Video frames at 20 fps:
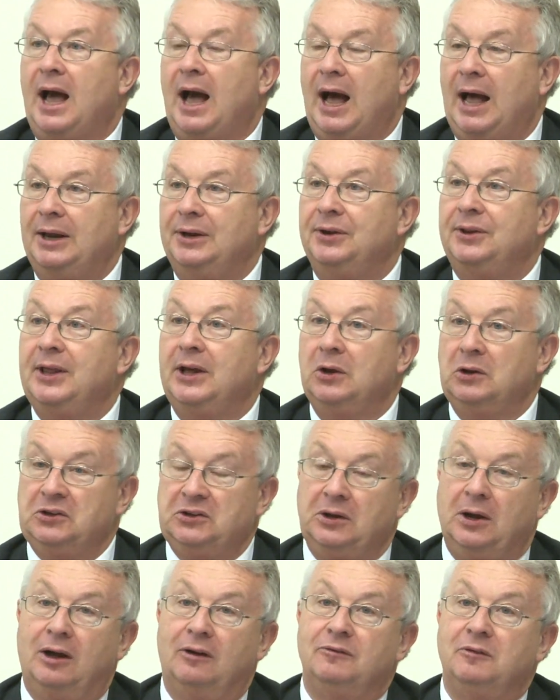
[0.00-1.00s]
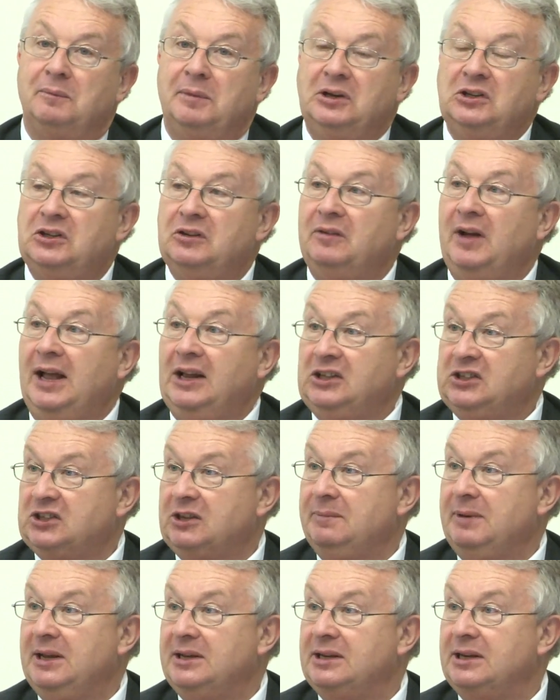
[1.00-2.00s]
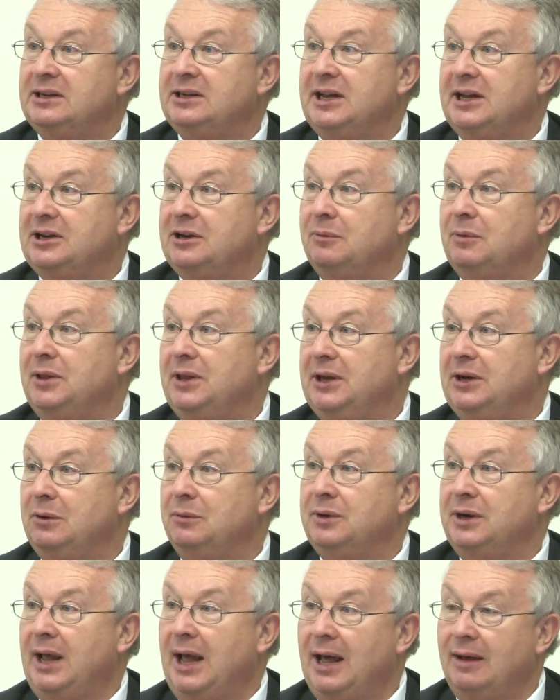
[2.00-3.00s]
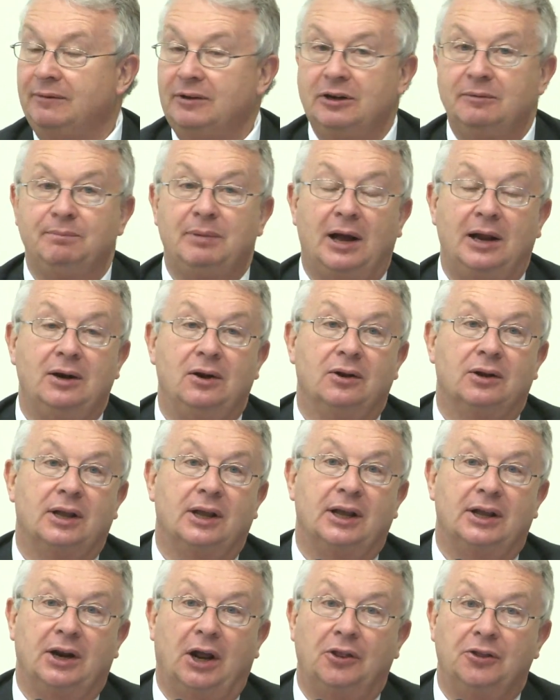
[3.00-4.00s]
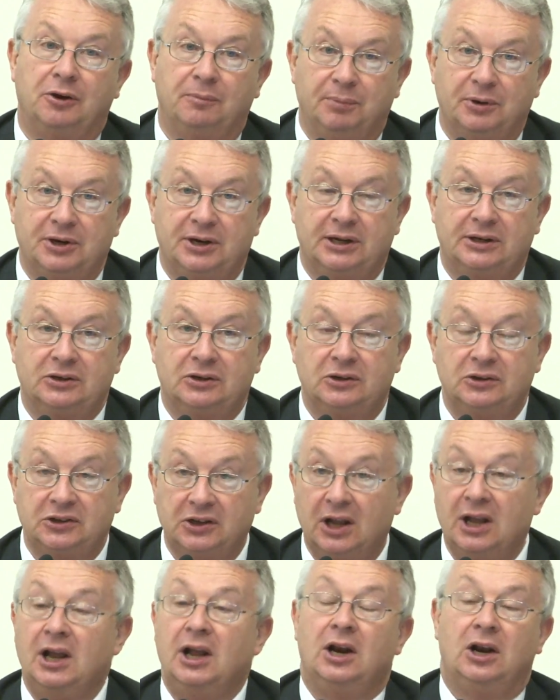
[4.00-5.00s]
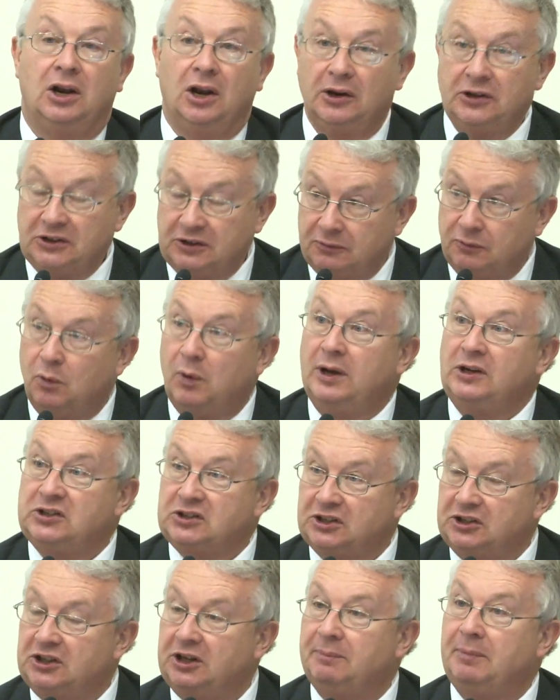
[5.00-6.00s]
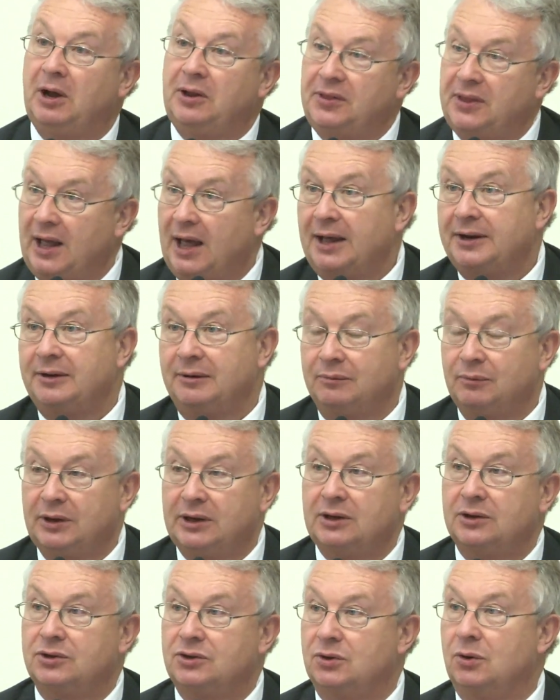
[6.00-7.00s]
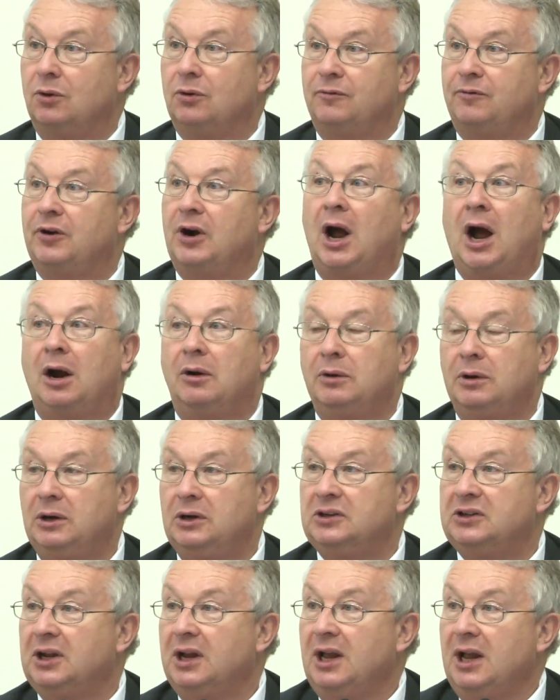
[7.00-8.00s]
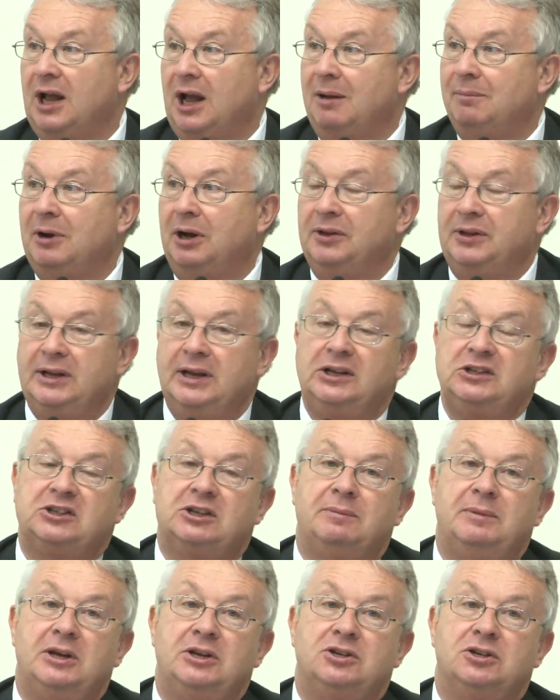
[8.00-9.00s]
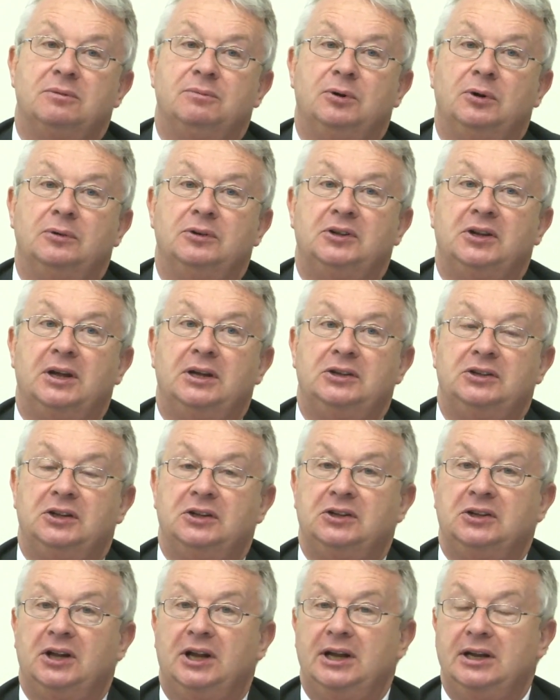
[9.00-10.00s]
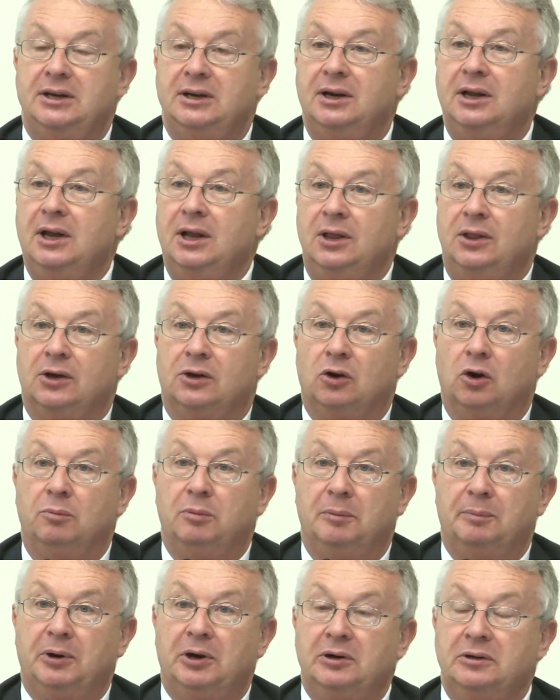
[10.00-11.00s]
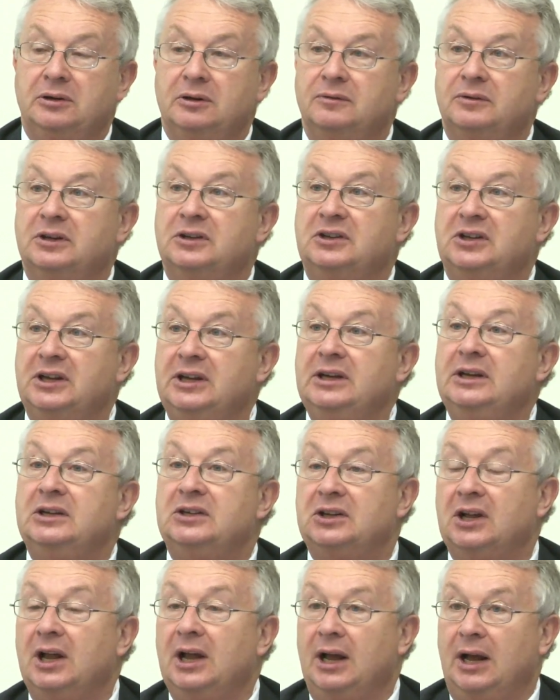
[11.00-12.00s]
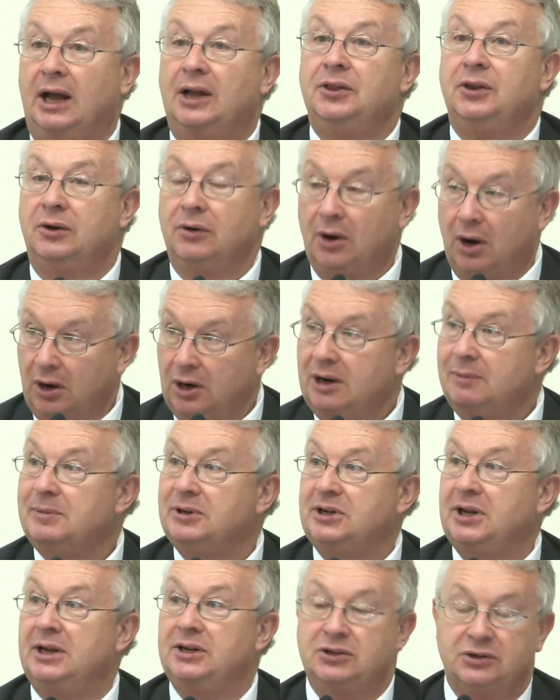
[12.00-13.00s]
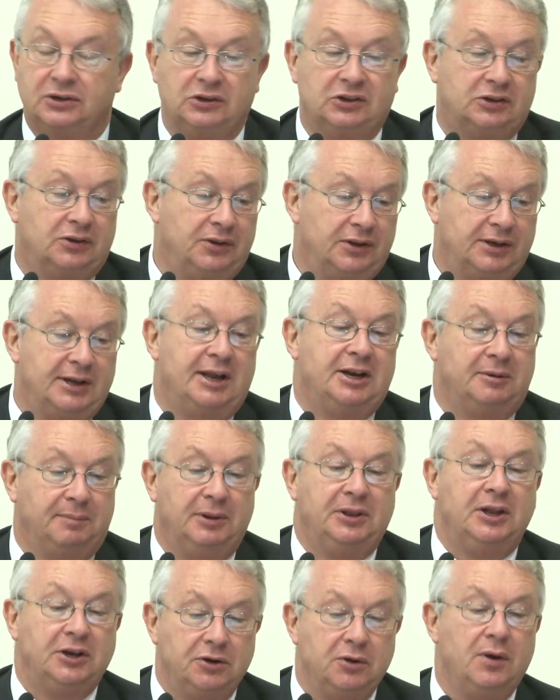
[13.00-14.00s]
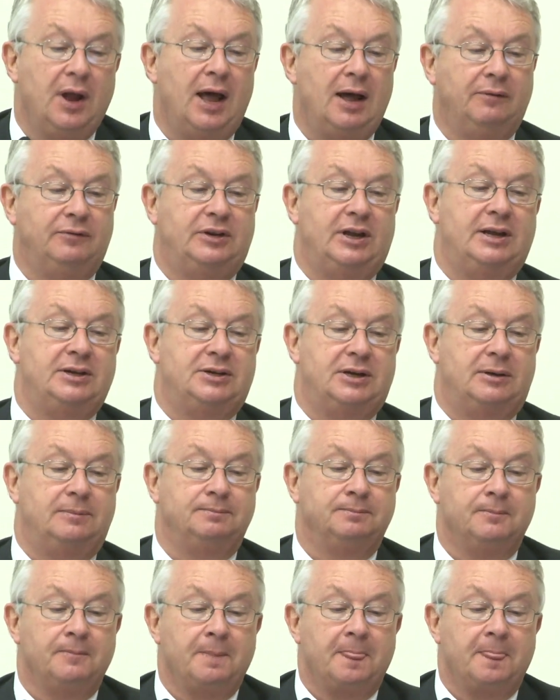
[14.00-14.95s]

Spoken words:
And they also have a means of estimating data where they don't have it by looking at other predictors. Lots of questions about that, and we could talk for hours about the estimation processes in the global burden of disease. And there are limitations to the data, but they do have data.